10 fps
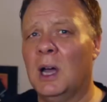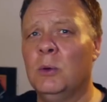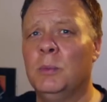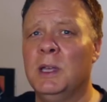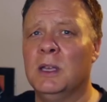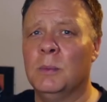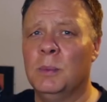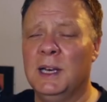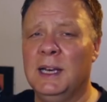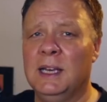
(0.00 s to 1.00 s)
I will be
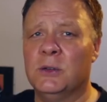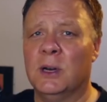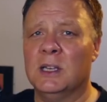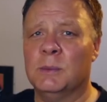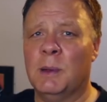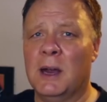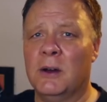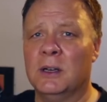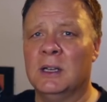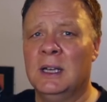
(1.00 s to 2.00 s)
completely
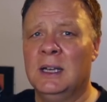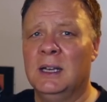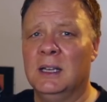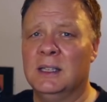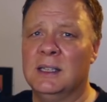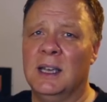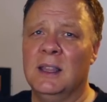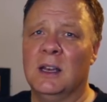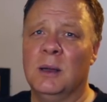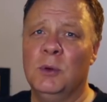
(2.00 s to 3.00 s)
transparent and say
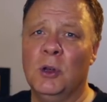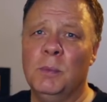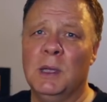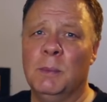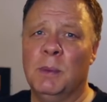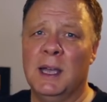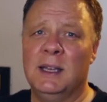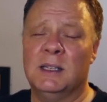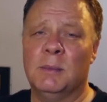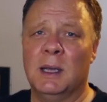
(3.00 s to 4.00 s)
that I'm not being
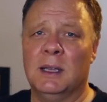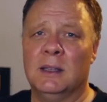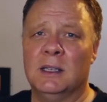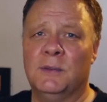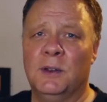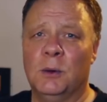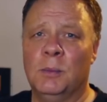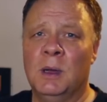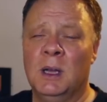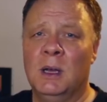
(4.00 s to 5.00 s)
paid to make this
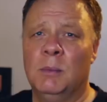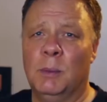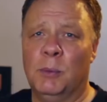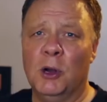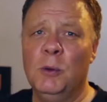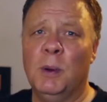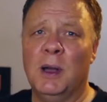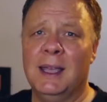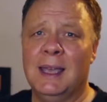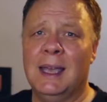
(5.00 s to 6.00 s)
film, but Pro
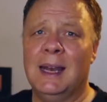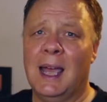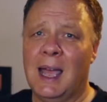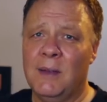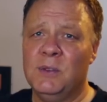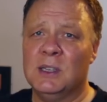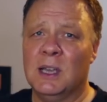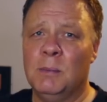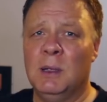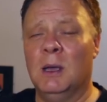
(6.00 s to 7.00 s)
Bike Kit have
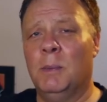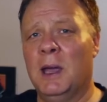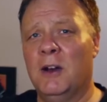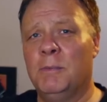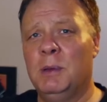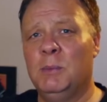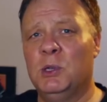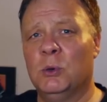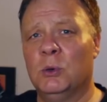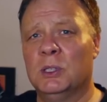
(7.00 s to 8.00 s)
sent me a pair of bib
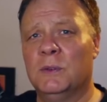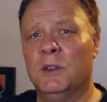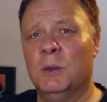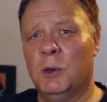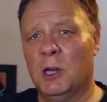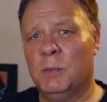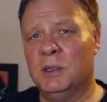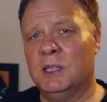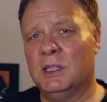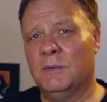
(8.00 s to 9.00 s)
shorts for the
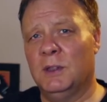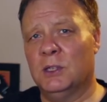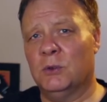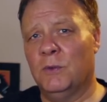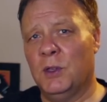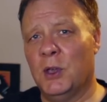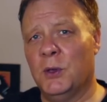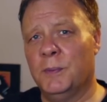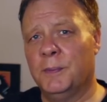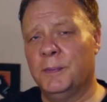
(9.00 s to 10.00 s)
purposes of this review.